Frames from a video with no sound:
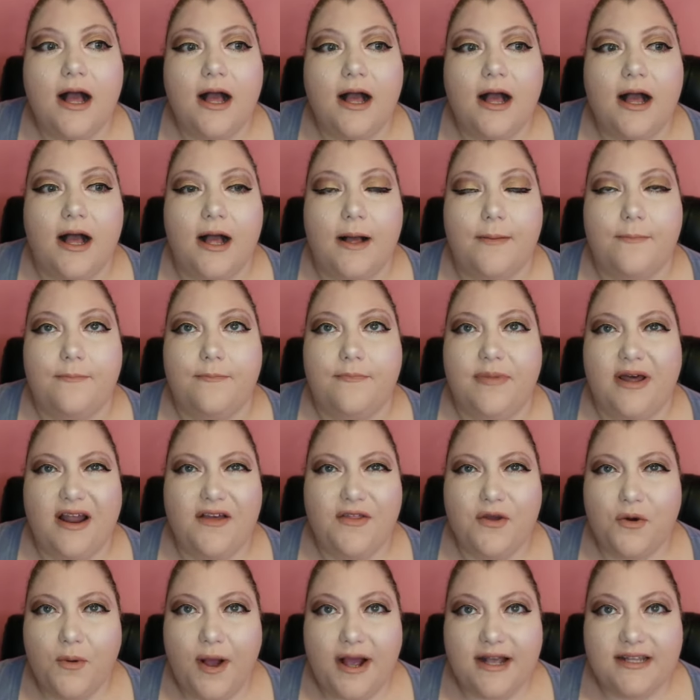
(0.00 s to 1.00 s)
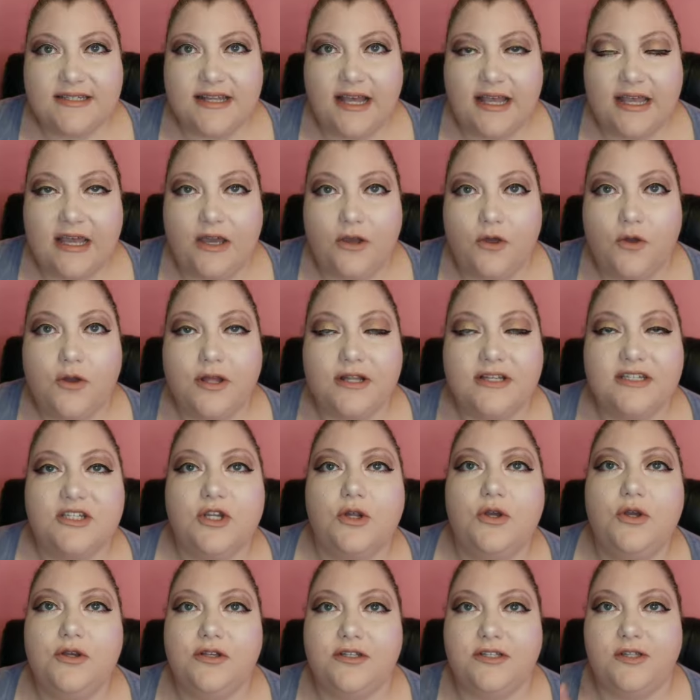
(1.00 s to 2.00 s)
but otherwise, like, you can
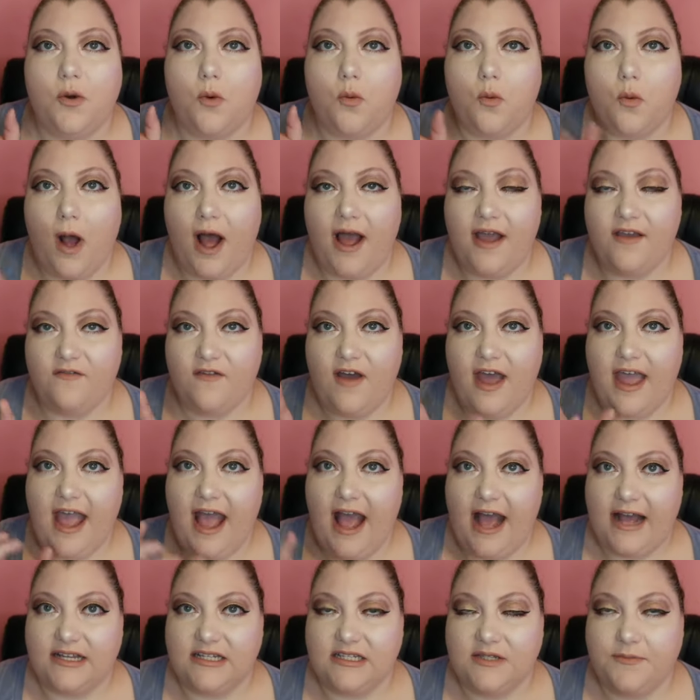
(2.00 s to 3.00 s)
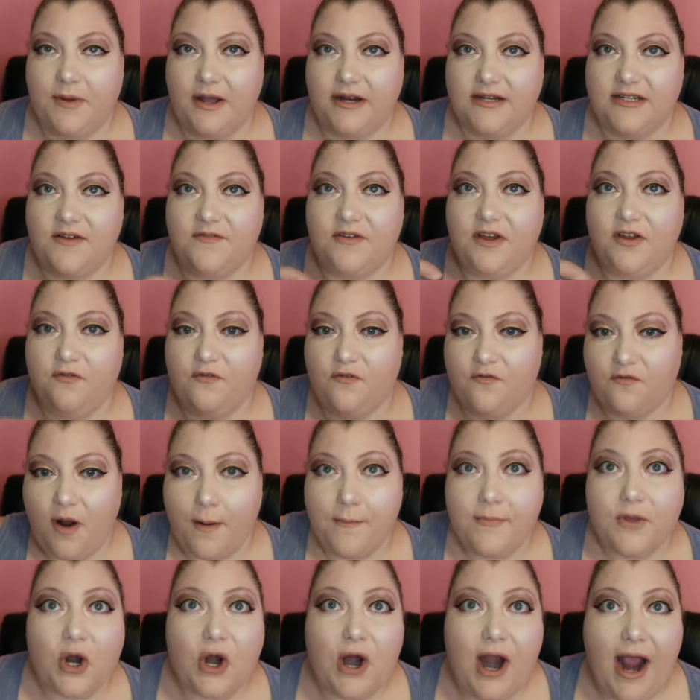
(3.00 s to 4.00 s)
still use the Wi-Fi aspect of it
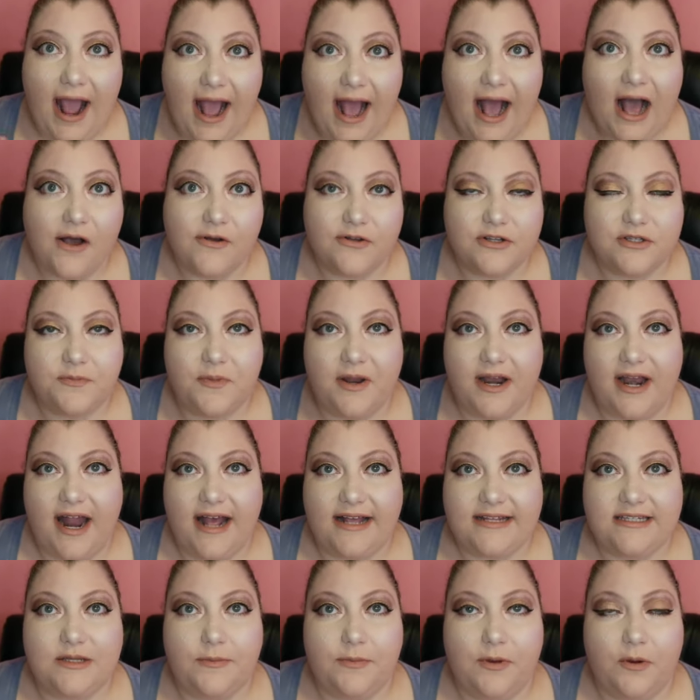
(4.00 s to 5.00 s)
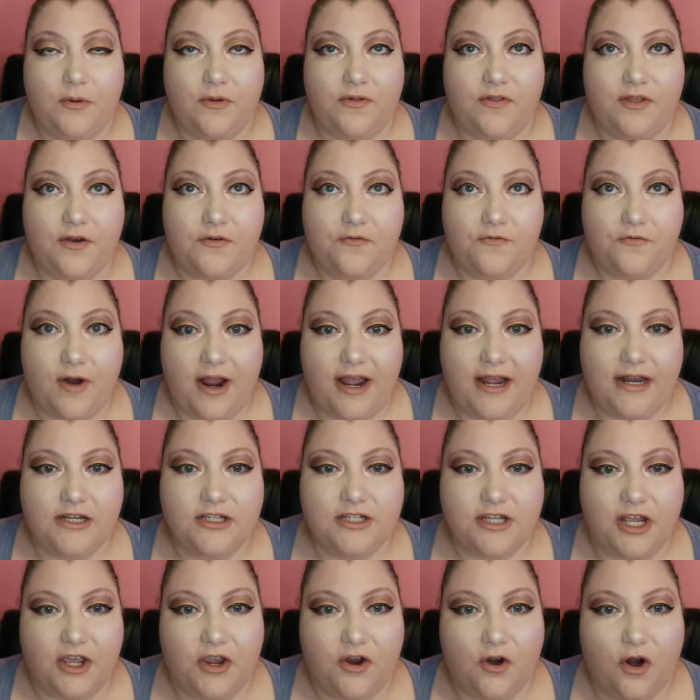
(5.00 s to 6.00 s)
from your house, but it has to be within
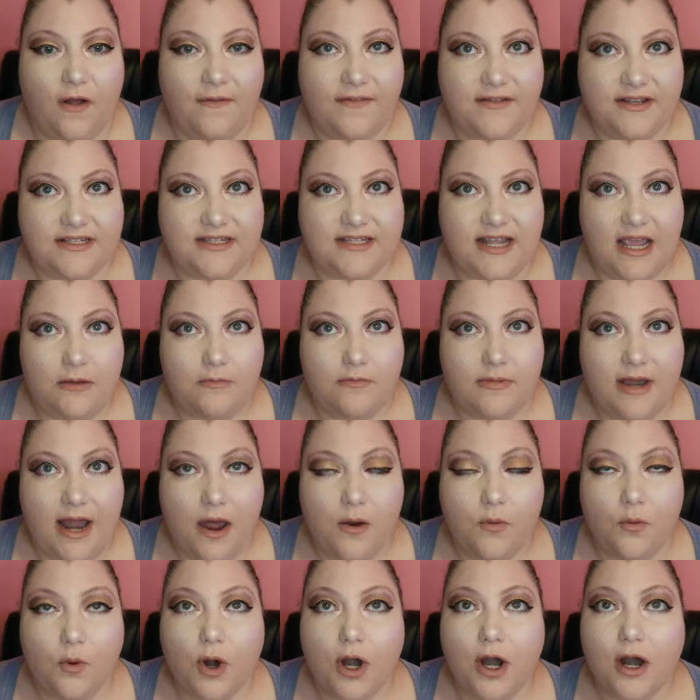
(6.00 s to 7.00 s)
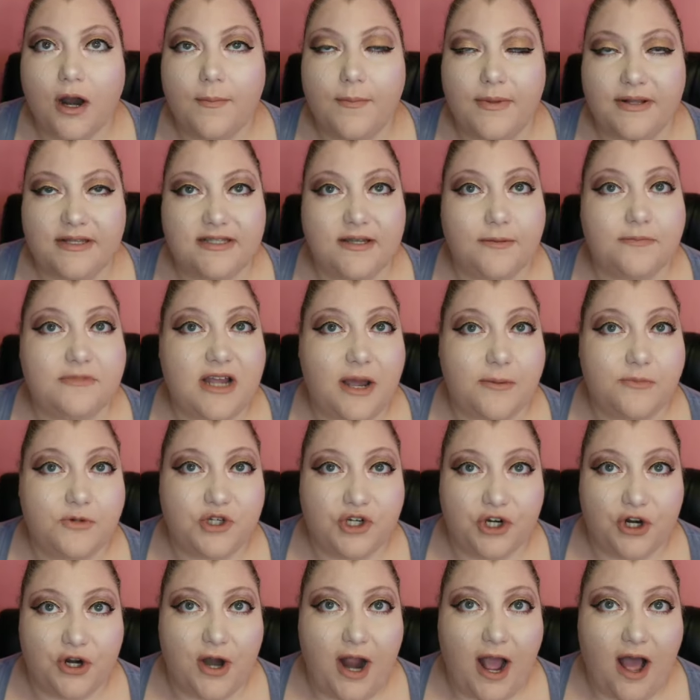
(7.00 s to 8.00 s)
range, like you're on the same network, but
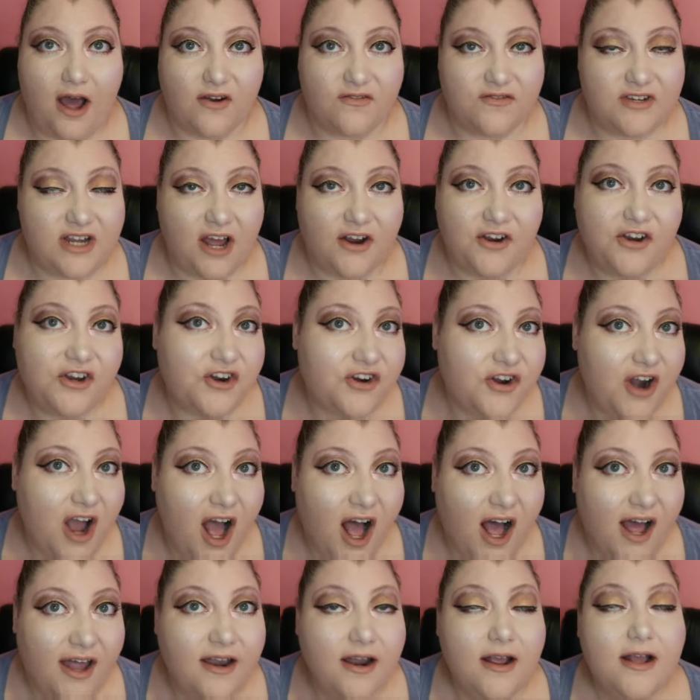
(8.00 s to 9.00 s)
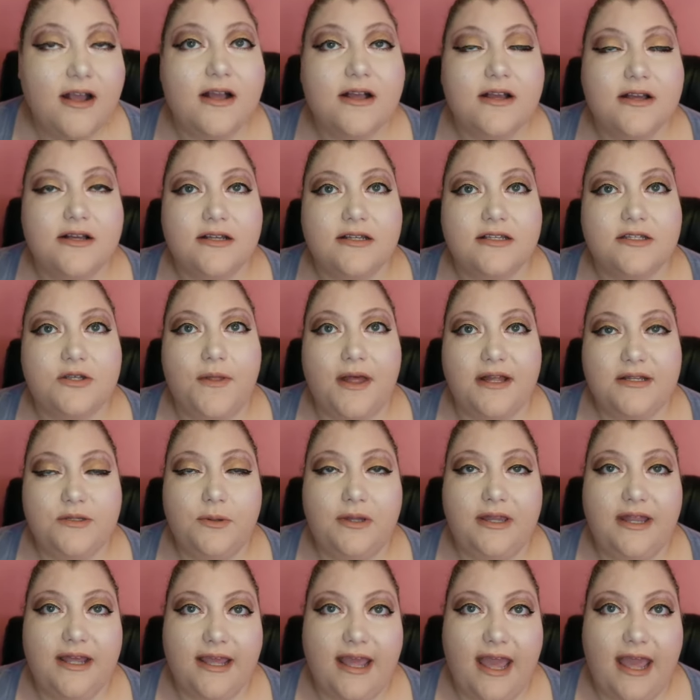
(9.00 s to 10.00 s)
sometimes you're out of town and you're not. So that's
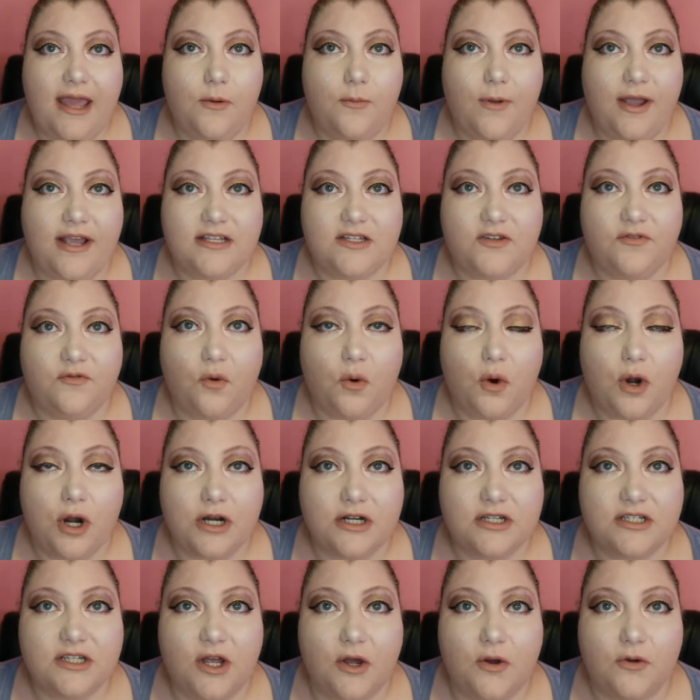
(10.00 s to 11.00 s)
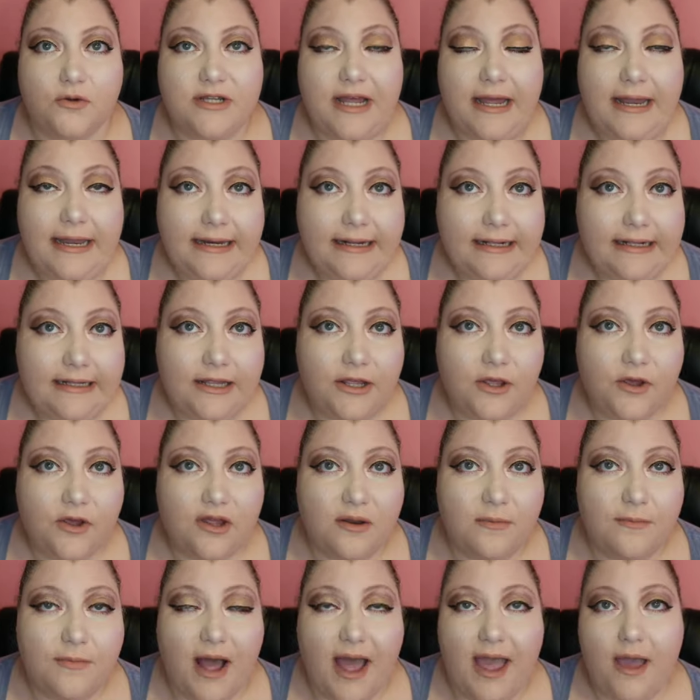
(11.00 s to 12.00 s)
what the Gateway's for. So technically you
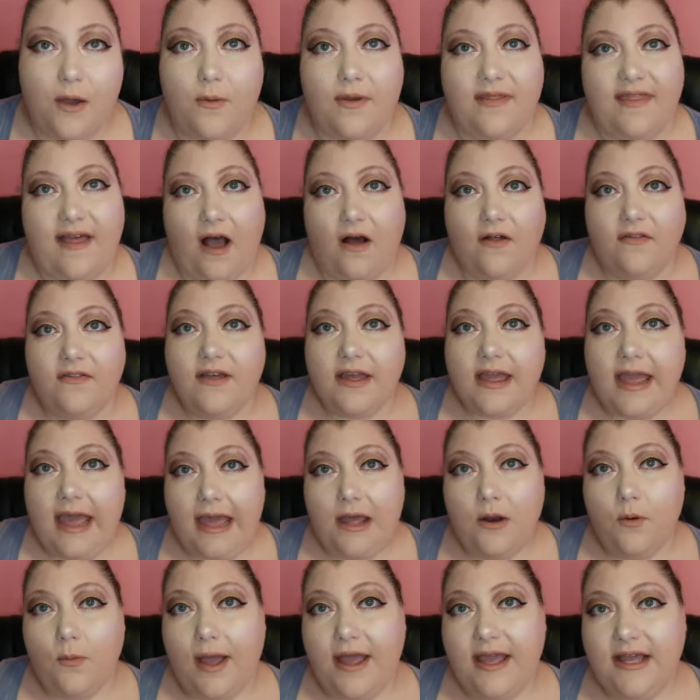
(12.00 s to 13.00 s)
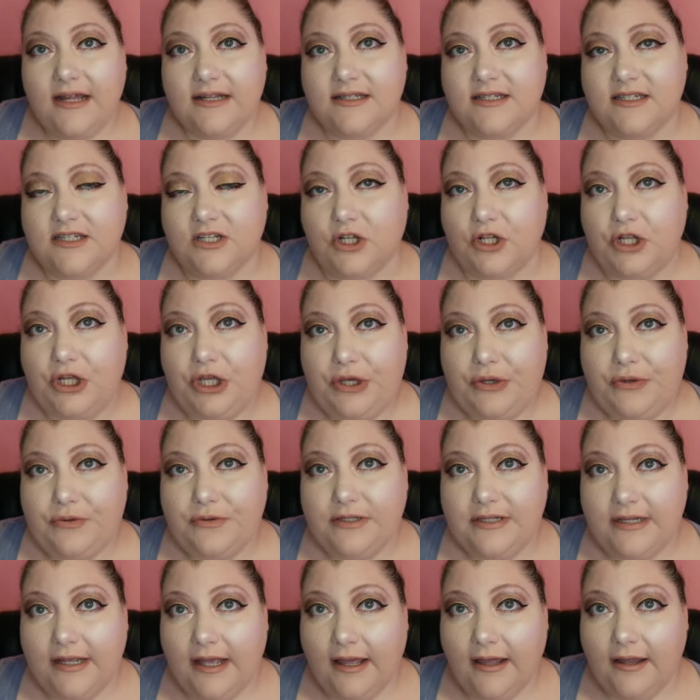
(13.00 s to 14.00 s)
can buy it without the Gateway and still
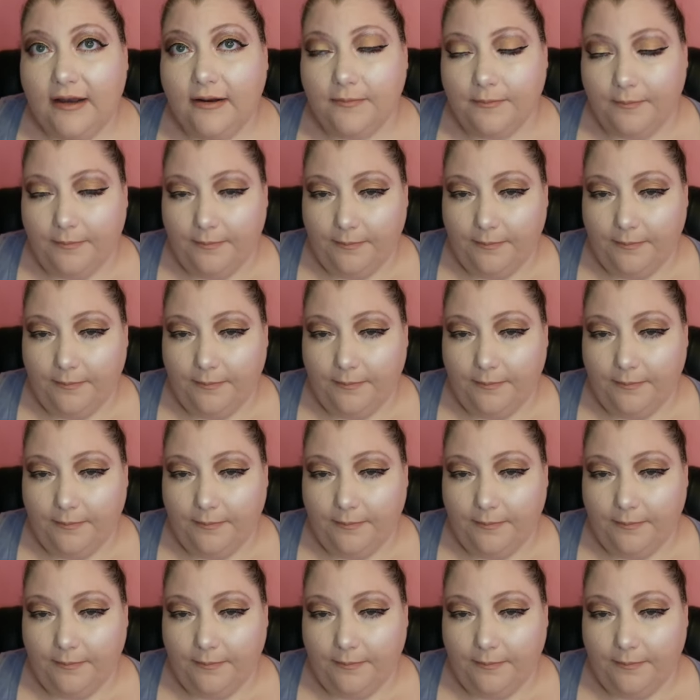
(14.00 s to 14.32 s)
use it,